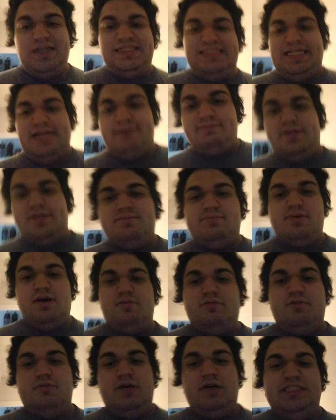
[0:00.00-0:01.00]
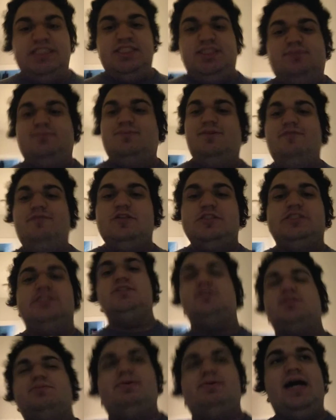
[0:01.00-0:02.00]
One time your mom was watching the movie
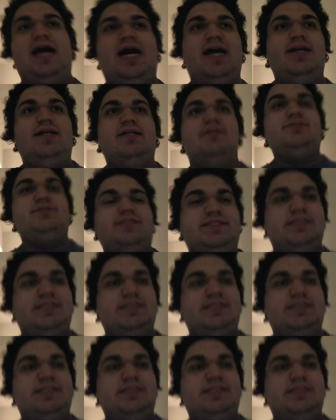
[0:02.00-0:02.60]
The Departed